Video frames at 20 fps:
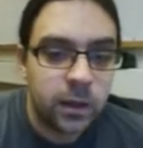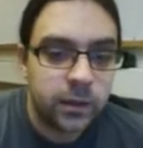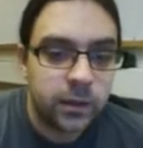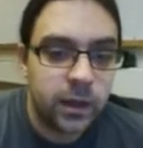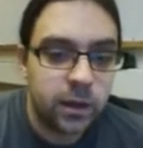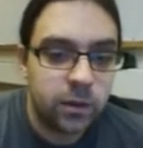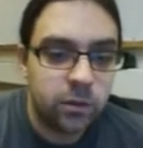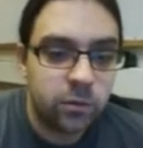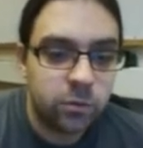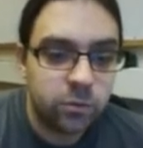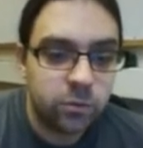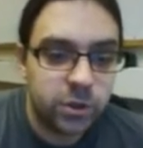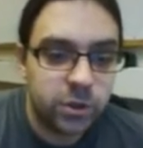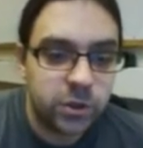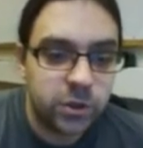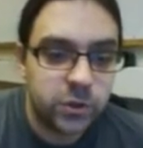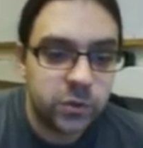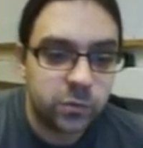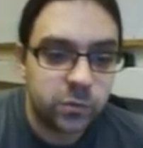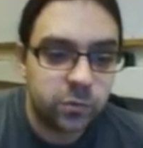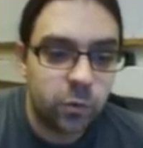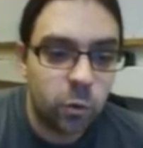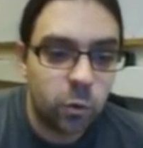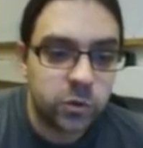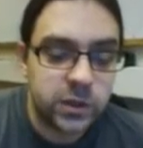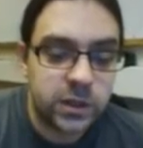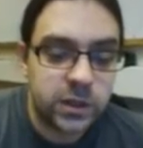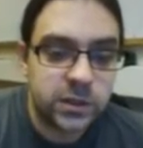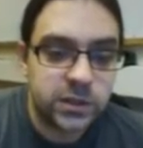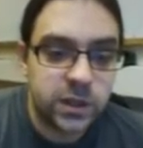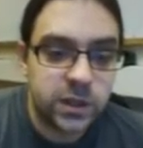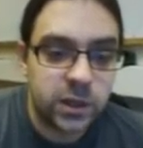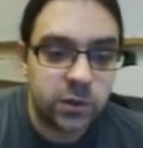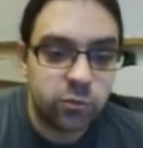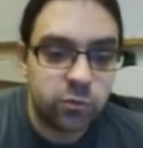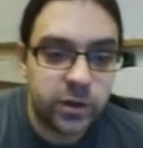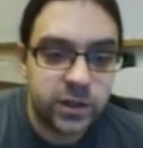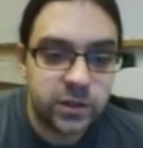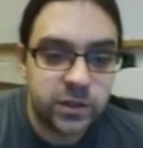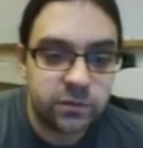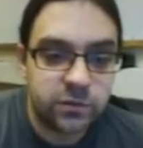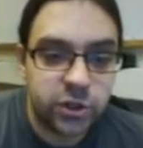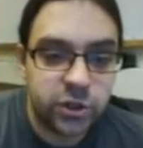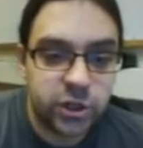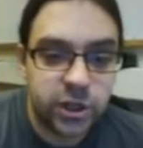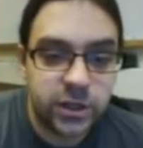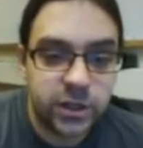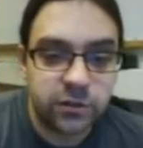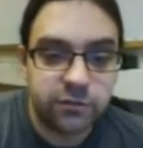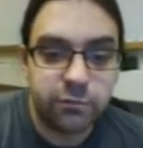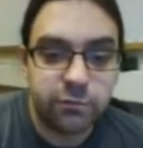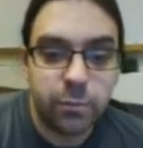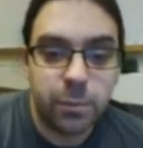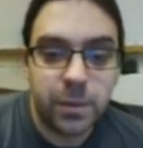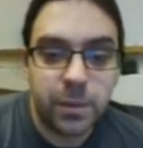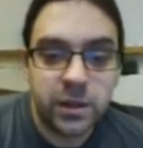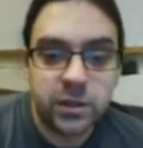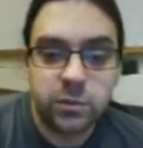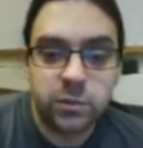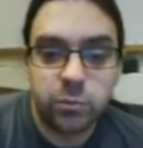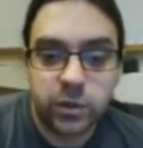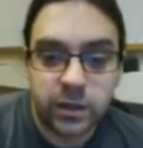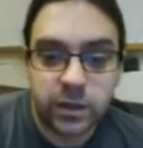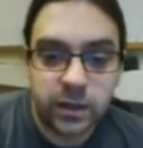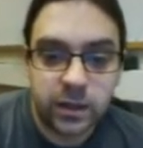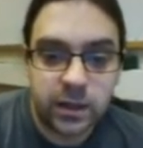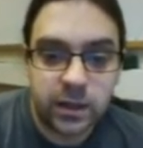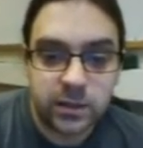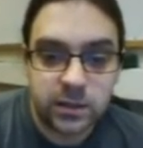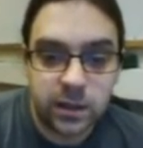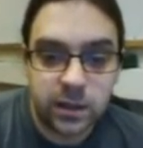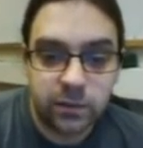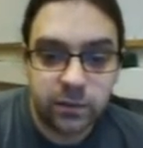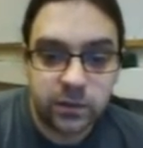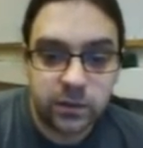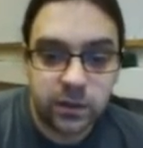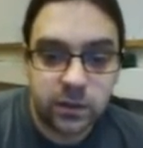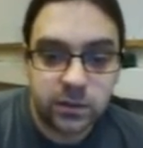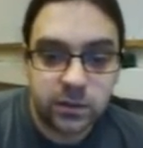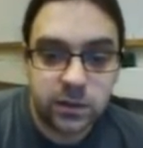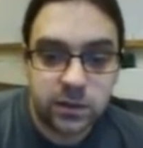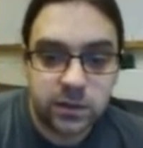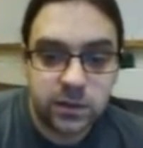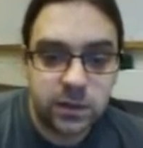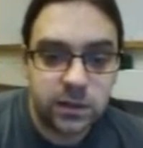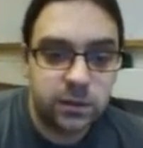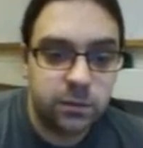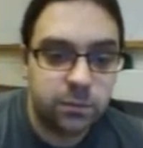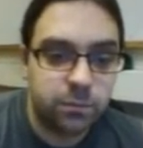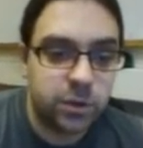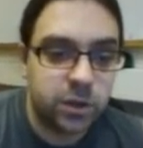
Then, because force is the rate of change of momentum, we can cancel out the delta t.